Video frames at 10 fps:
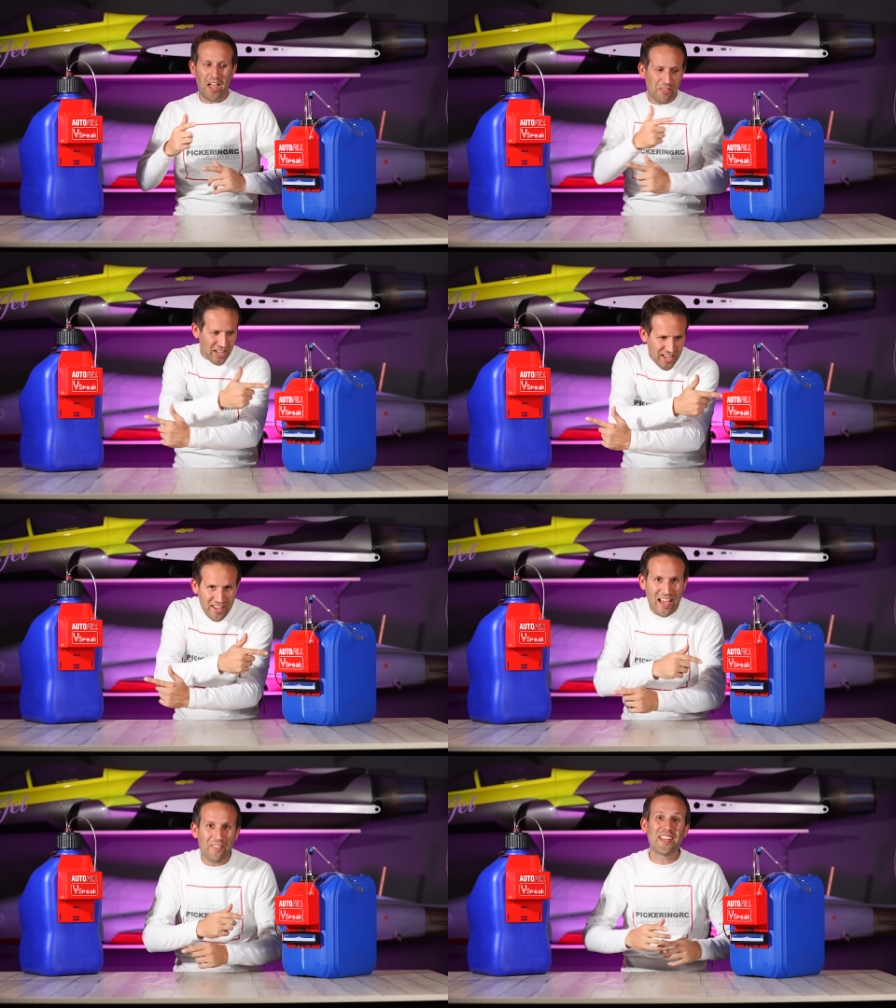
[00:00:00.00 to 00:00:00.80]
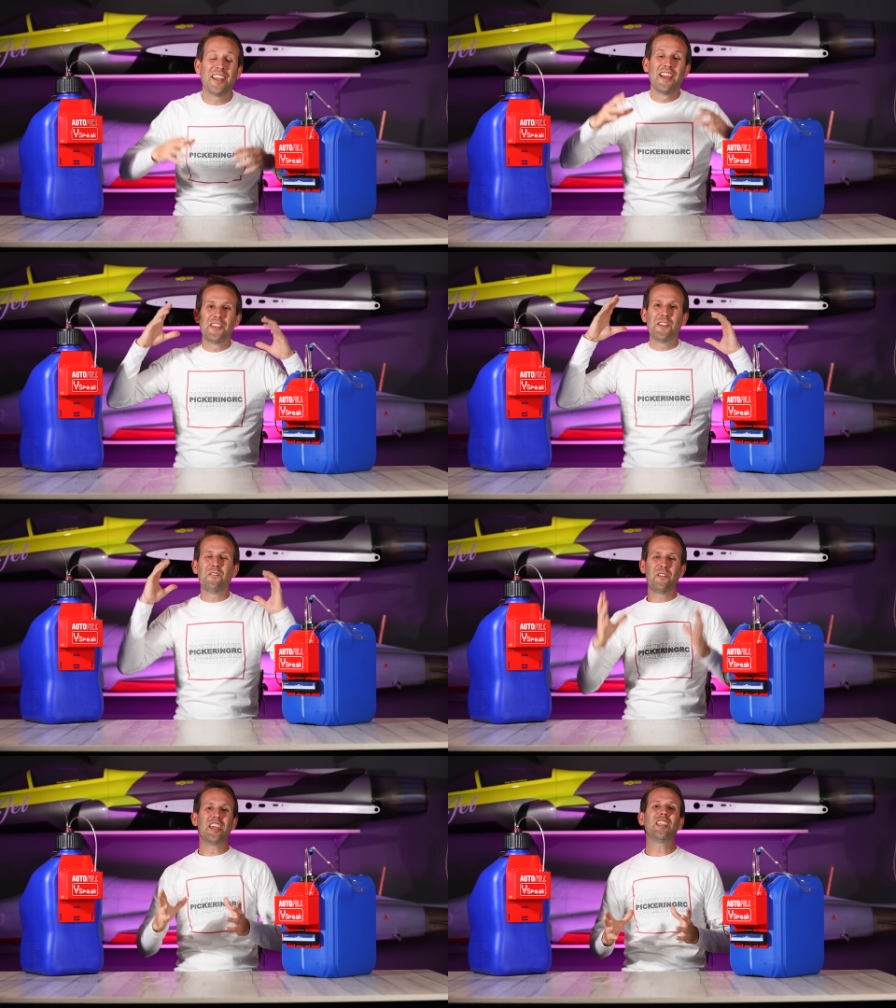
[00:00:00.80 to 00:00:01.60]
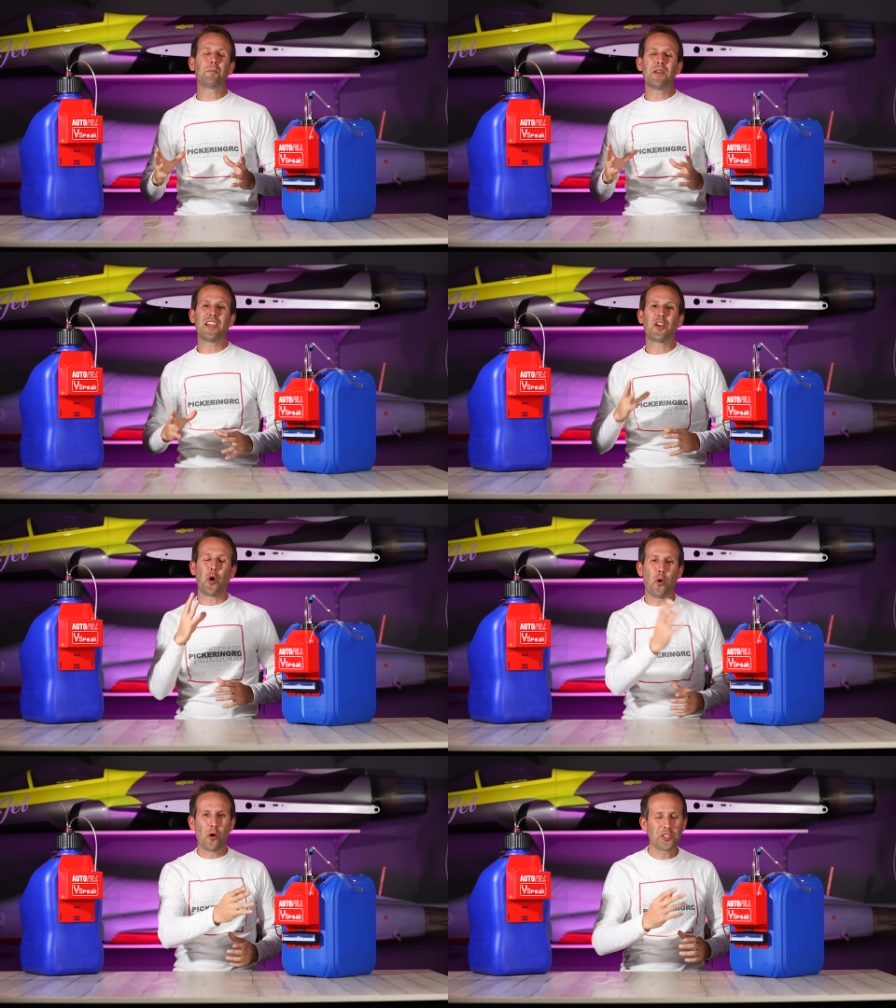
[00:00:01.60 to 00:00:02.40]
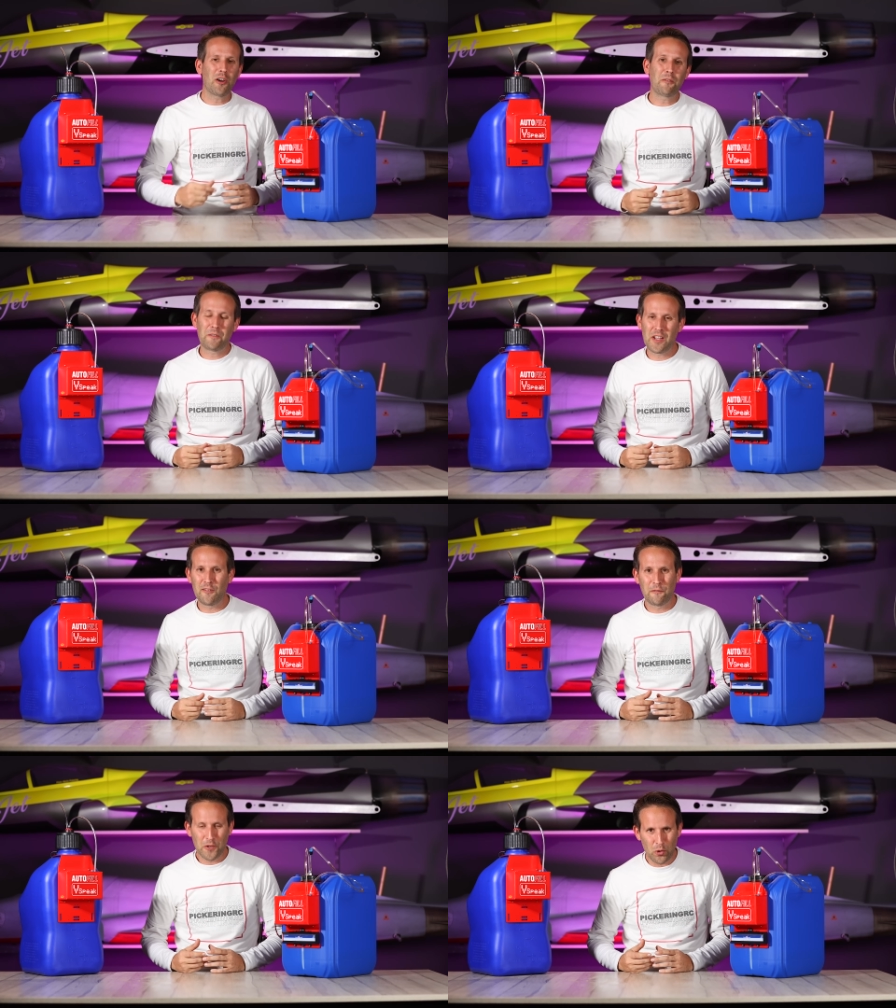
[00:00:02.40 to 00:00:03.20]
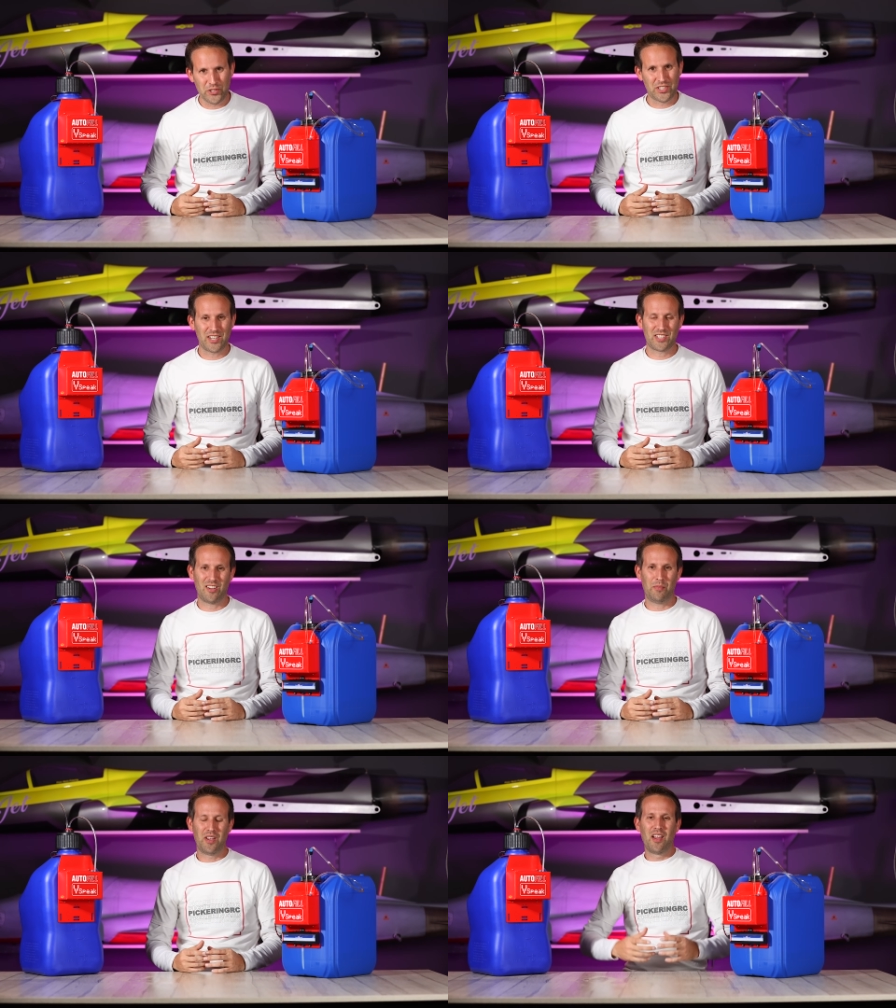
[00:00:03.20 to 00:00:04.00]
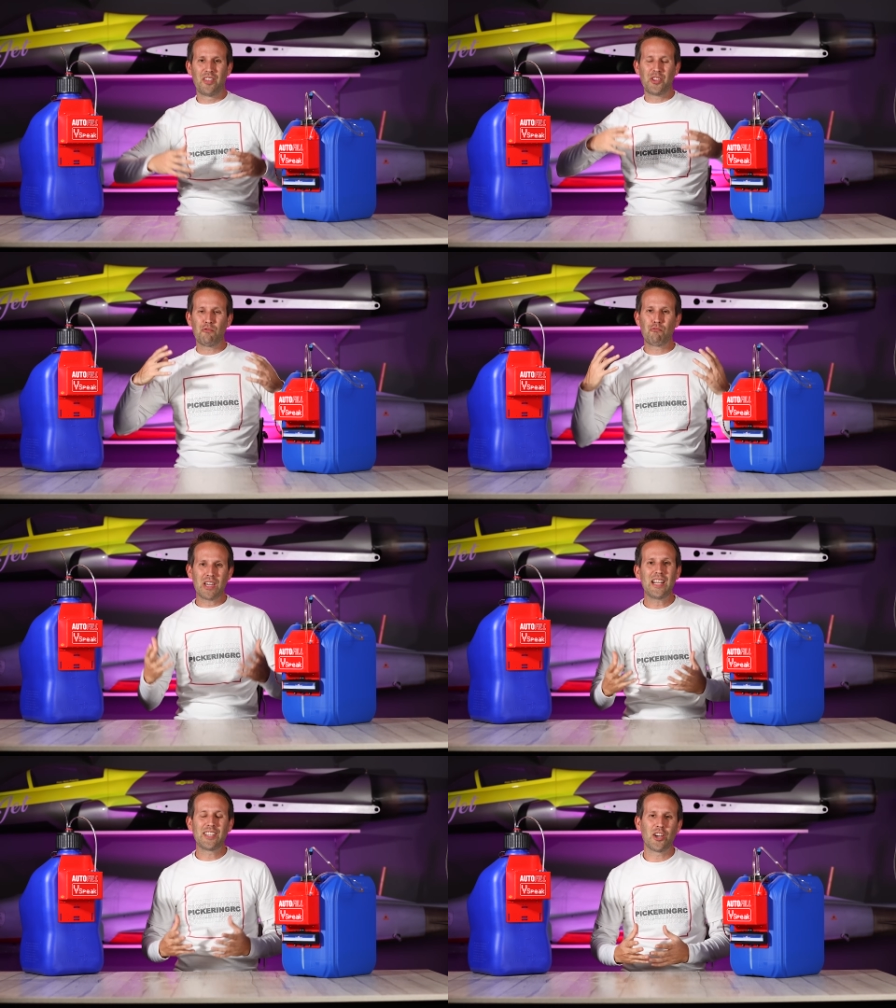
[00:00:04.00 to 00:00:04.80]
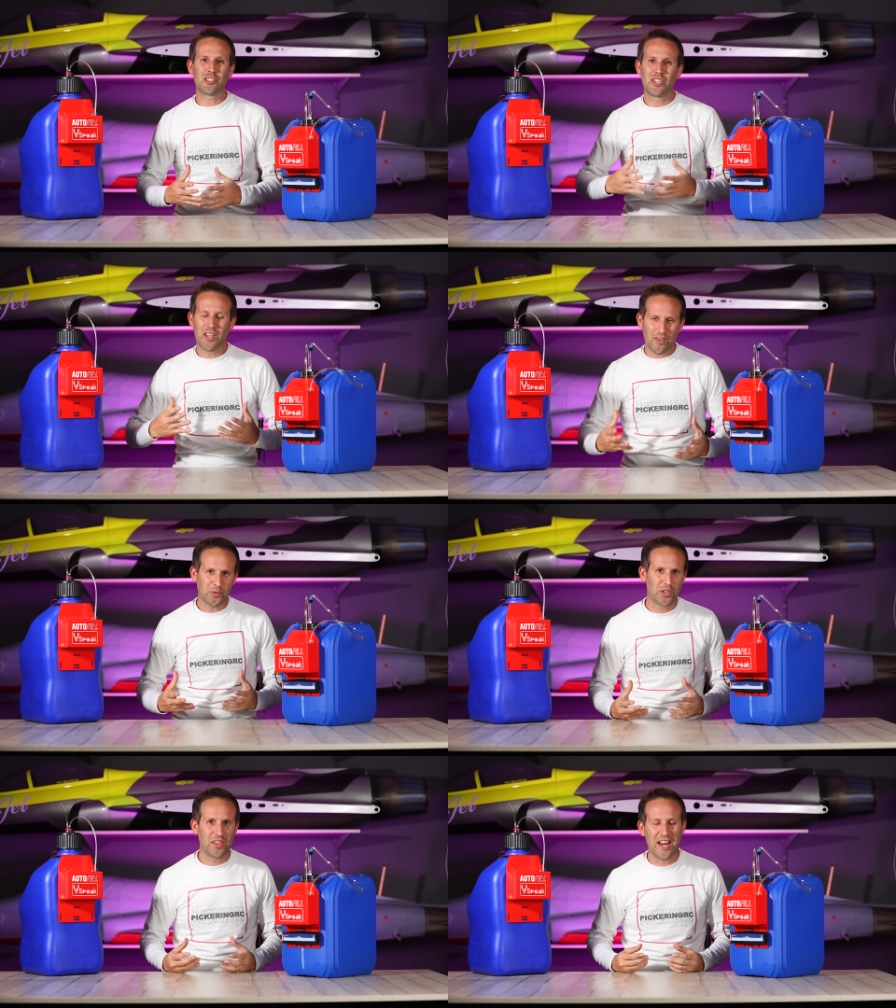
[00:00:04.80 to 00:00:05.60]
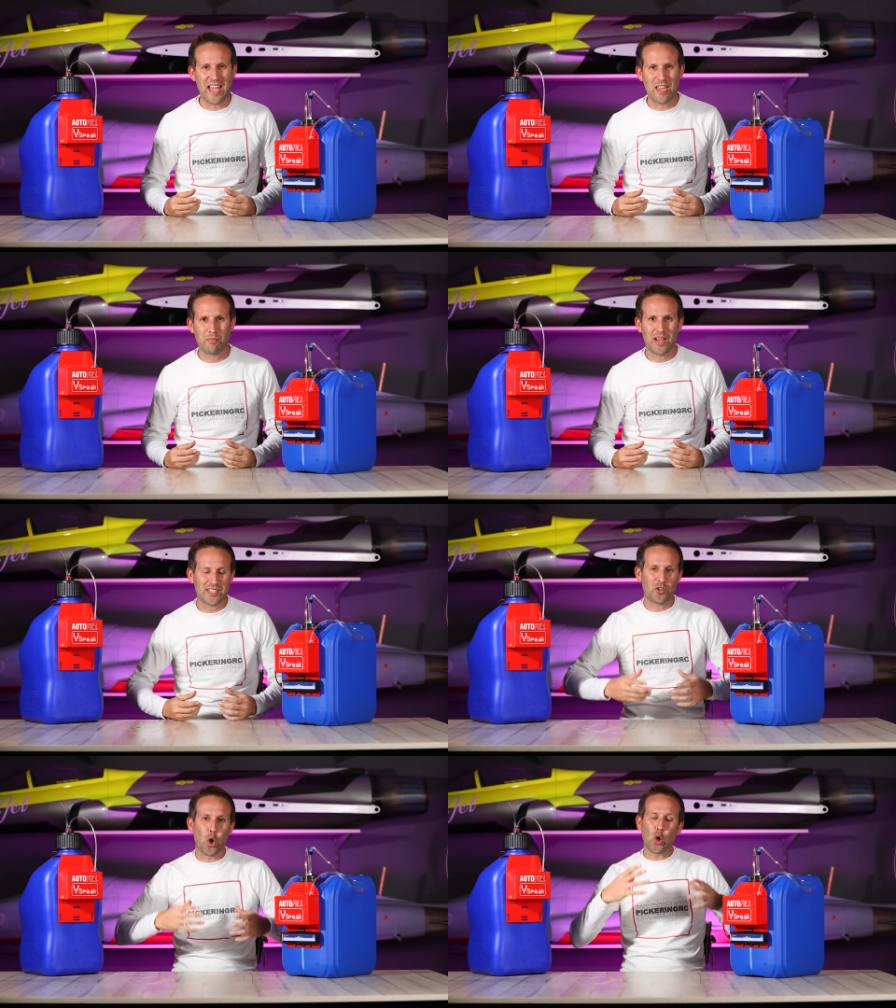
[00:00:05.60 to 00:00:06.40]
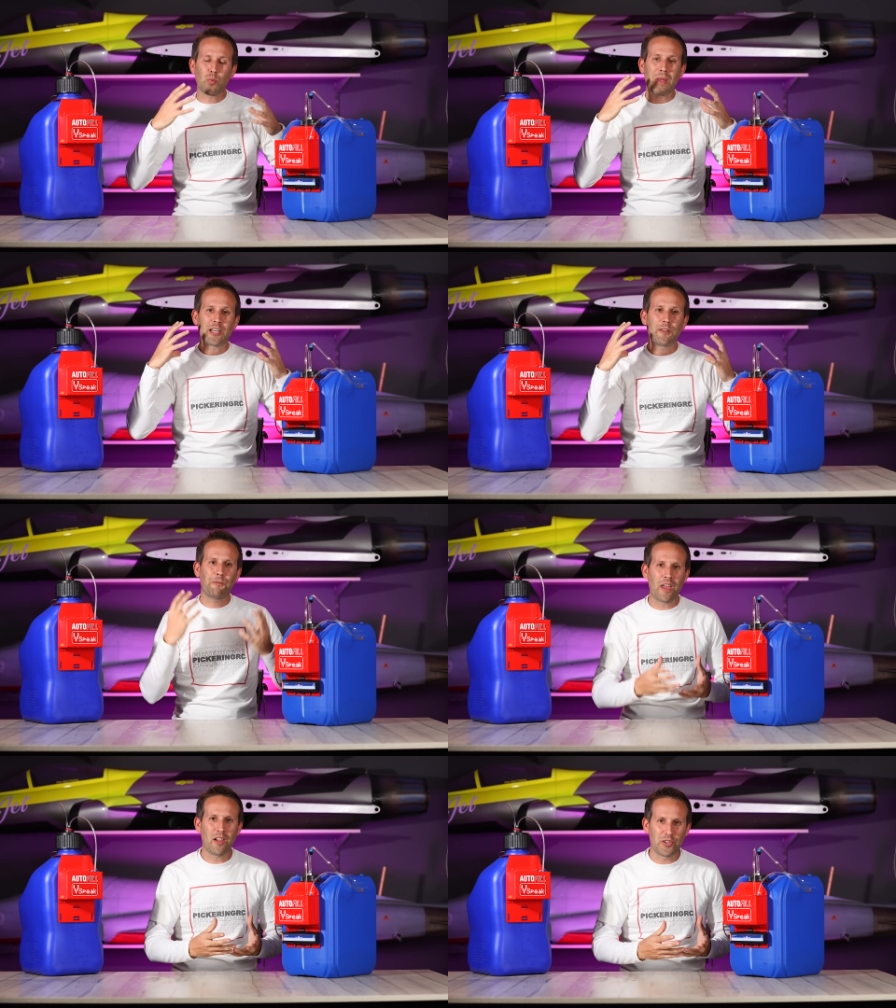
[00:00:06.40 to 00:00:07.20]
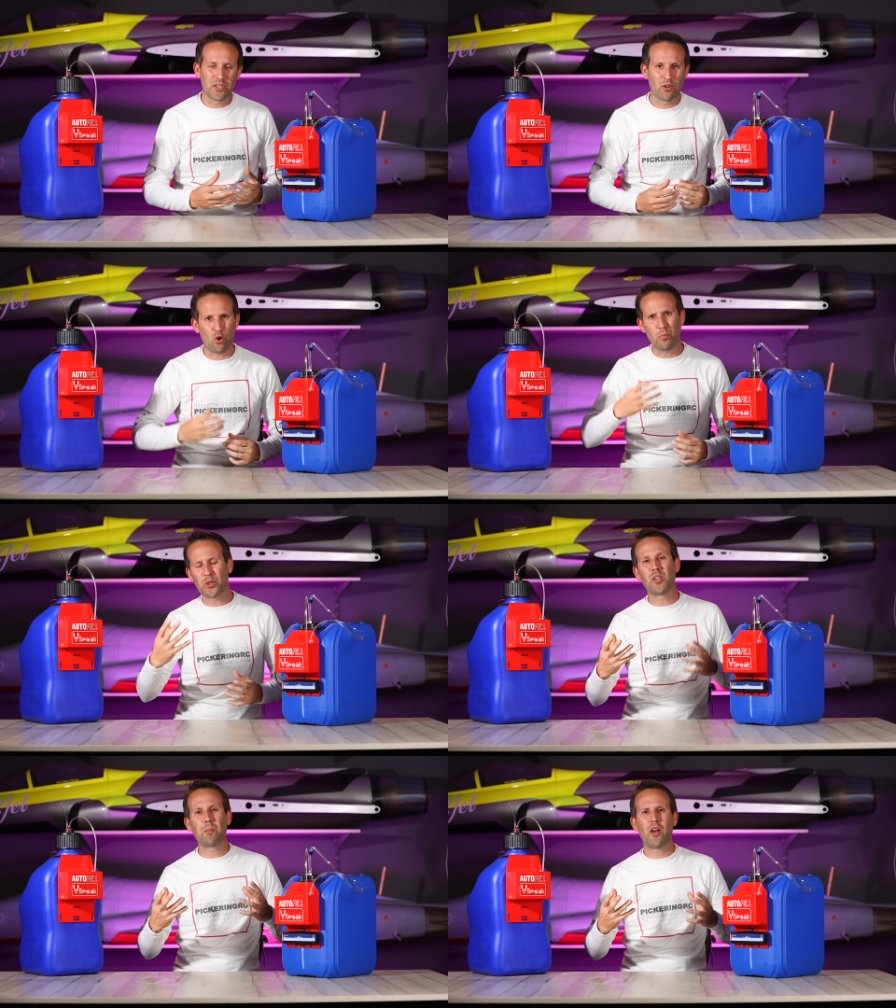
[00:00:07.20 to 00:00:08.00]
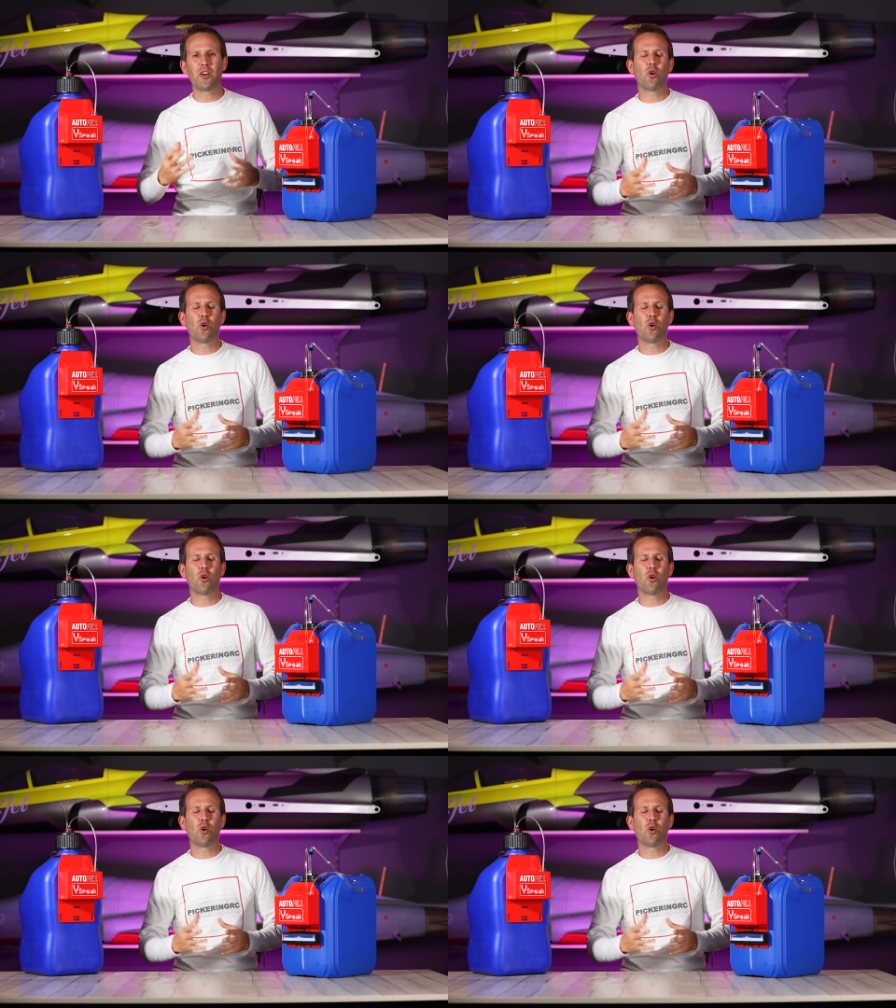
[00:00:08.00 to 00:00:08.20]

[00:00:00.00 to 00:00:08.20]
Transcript: And there you have it, the VSpeak autofill fuel system that really does live up to the name, as it automatically fills, or more to the point,